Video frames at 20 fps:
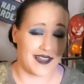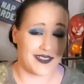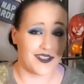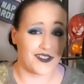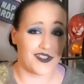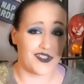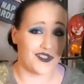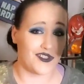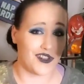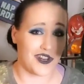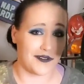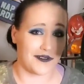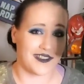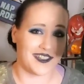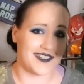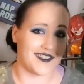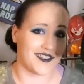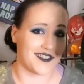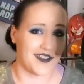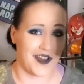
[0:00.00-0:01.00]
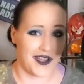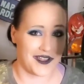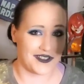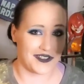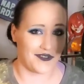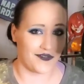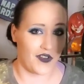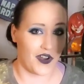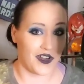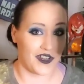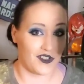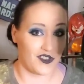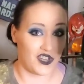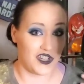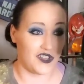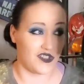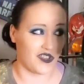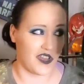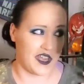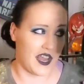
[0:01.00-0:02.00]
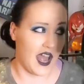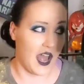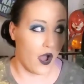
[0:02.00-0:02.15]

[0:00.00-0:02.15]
I think she's genuinely just nice and fun, and she's like,